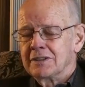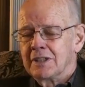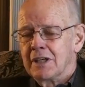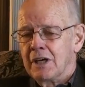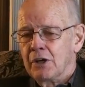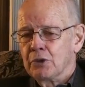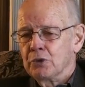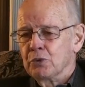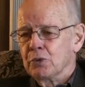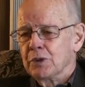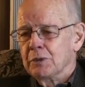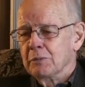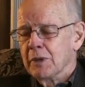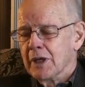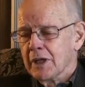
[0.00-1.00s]
how do
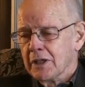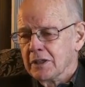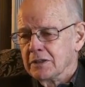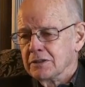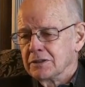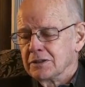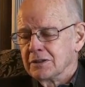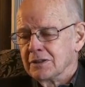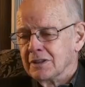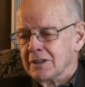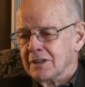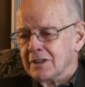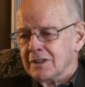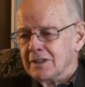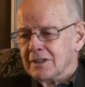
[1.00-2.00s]
we manage
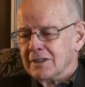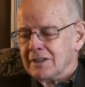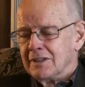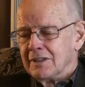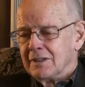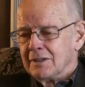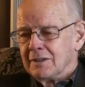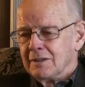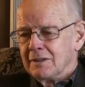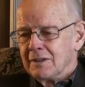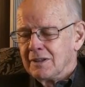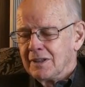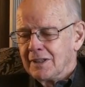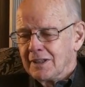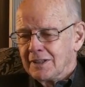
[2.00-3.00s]

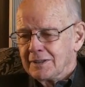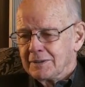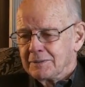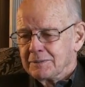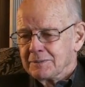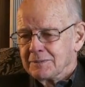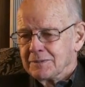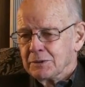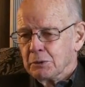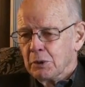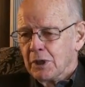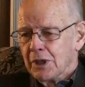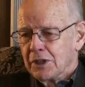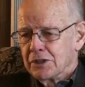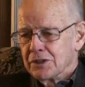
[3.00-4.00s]
uh, the
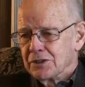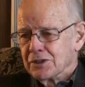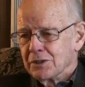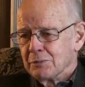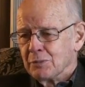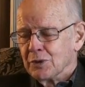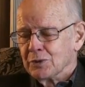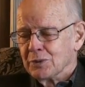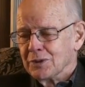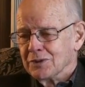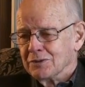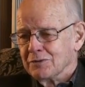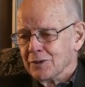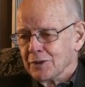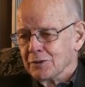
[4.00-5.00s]
relationship between
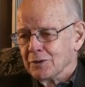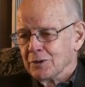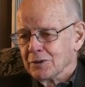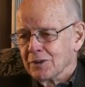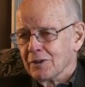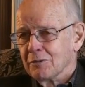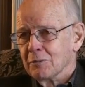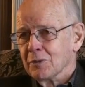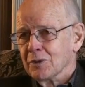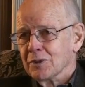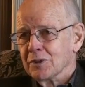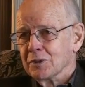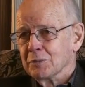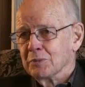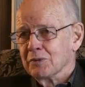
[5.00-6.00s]
the federal government
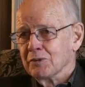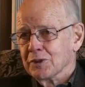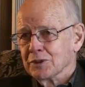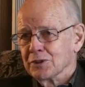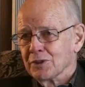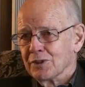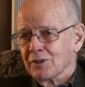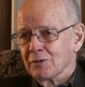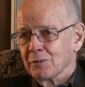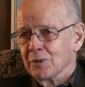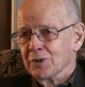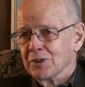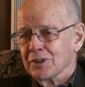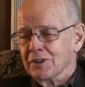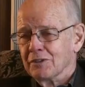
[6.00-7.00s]
and the provincial
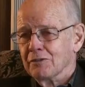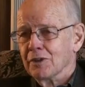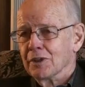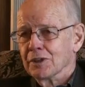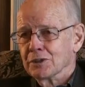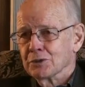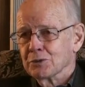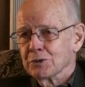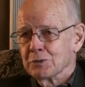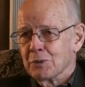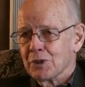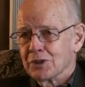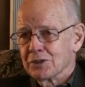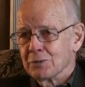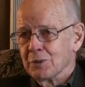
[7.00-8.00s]
government and their various
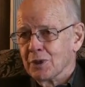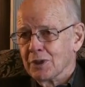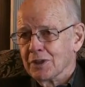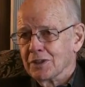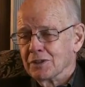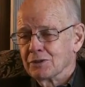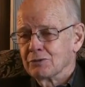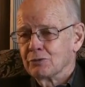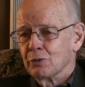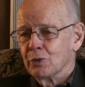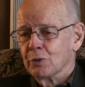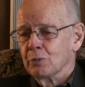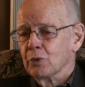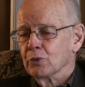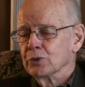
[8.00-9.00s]
responsibilities
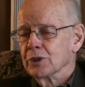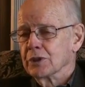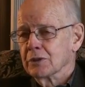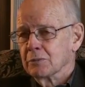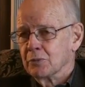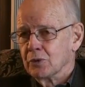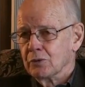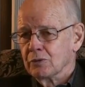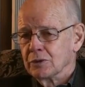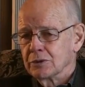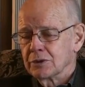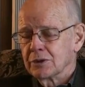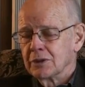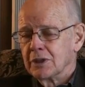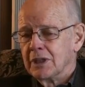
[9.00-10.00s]
for project
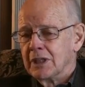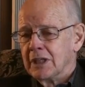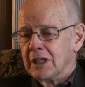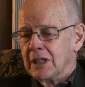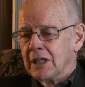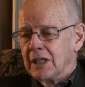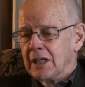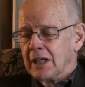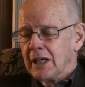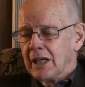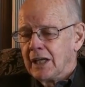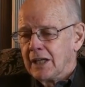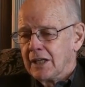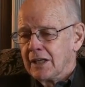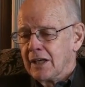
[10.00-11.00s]
approvals?
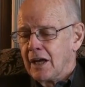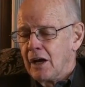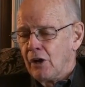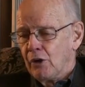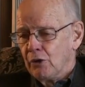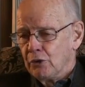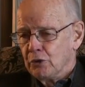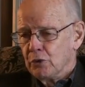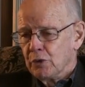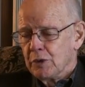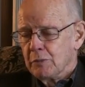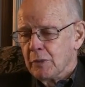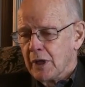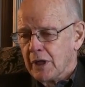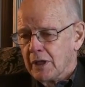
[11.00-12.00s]
And how do
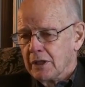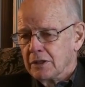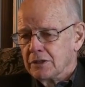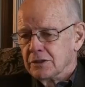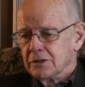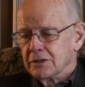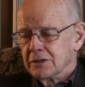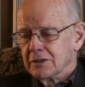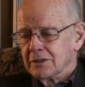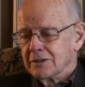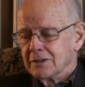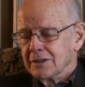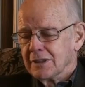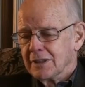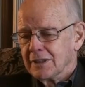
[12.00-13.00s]
we manage
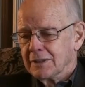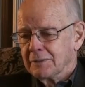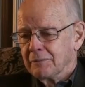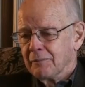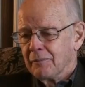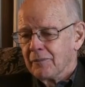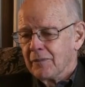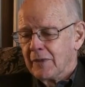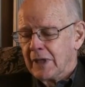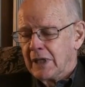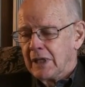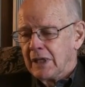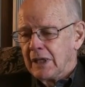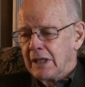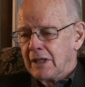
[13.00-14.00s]
um,
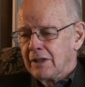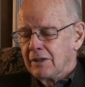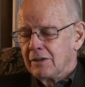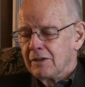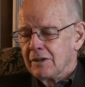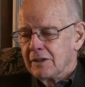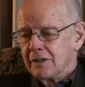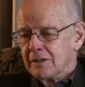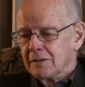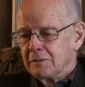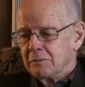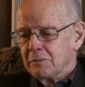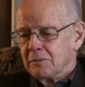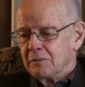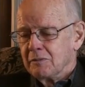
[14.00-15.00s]
the